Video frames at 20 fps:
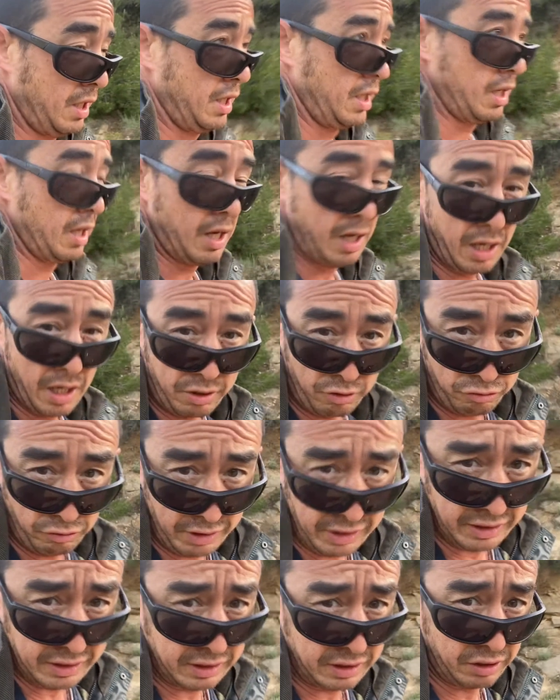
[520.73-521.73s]
Agree,
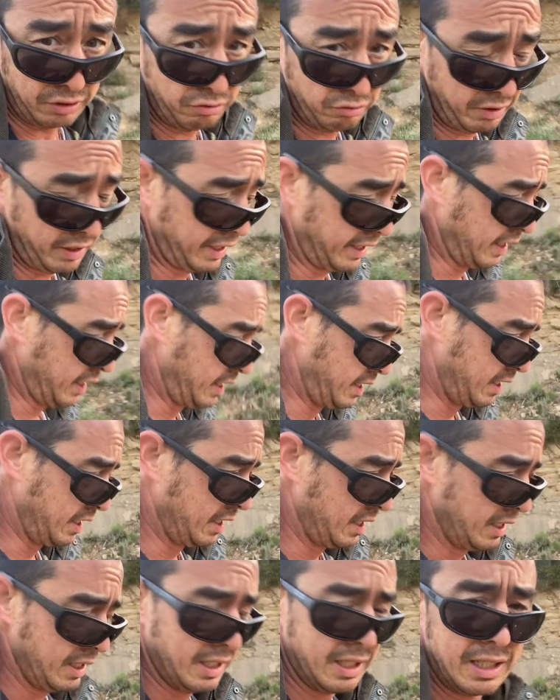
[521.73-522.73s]
disagree,
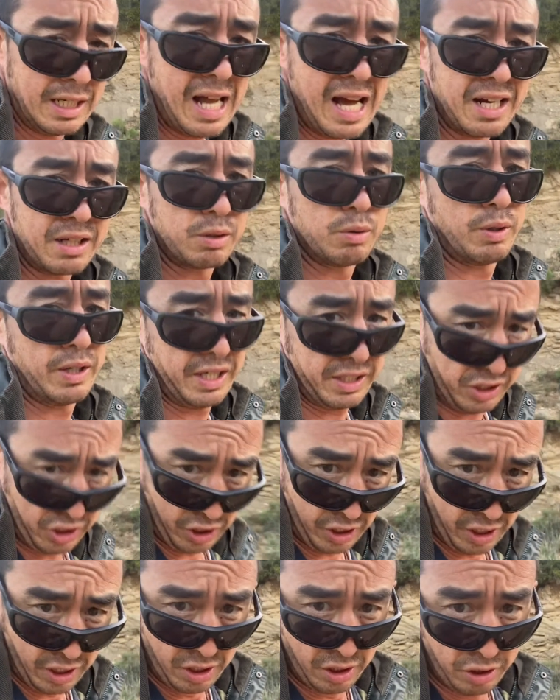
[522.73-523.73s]
language,
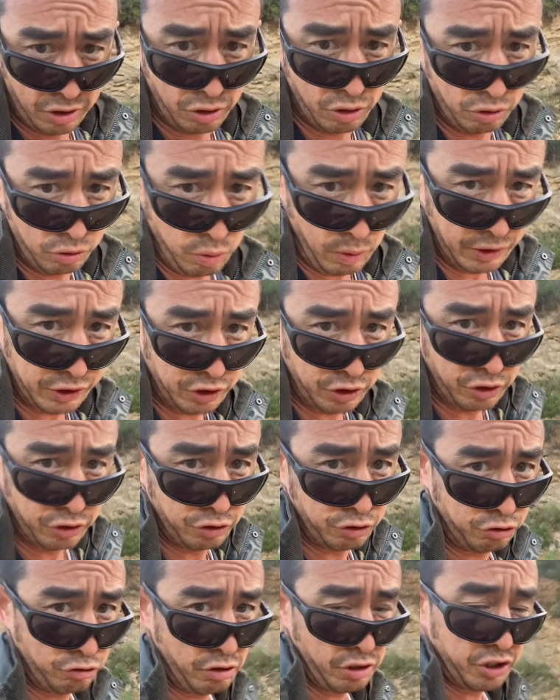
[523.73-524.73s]
good question
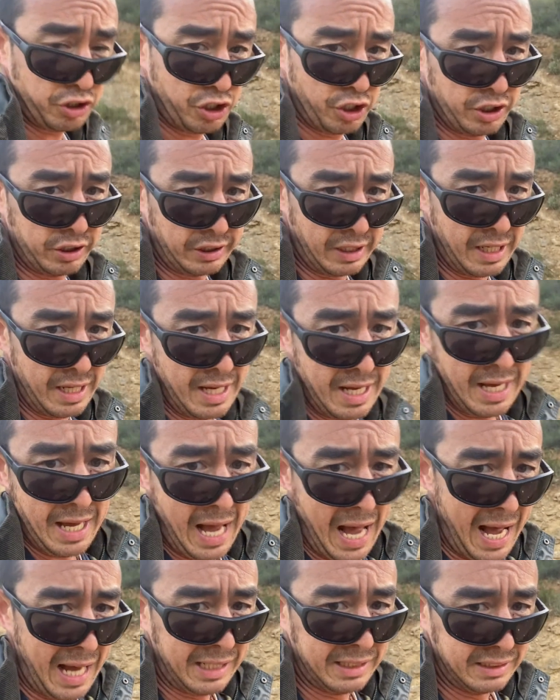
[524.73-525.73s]
structures,
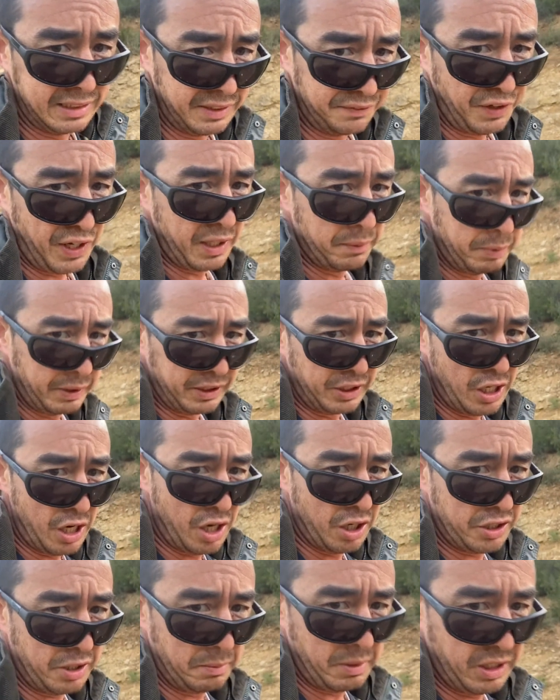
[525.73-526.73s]
and developing the
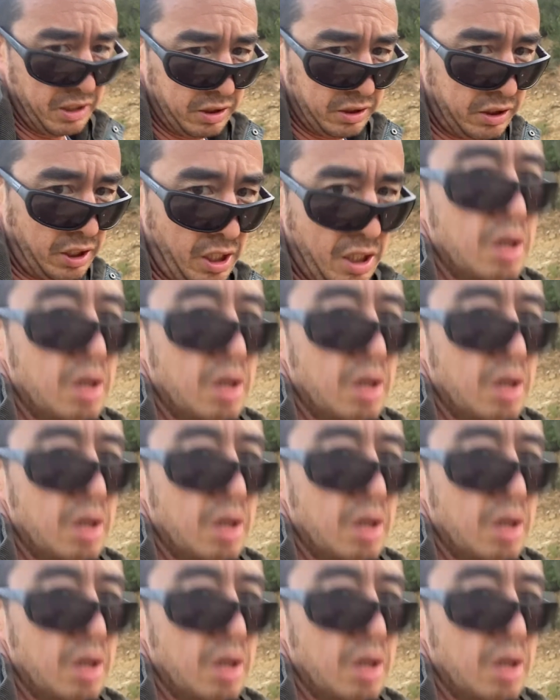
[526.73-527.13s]
argument.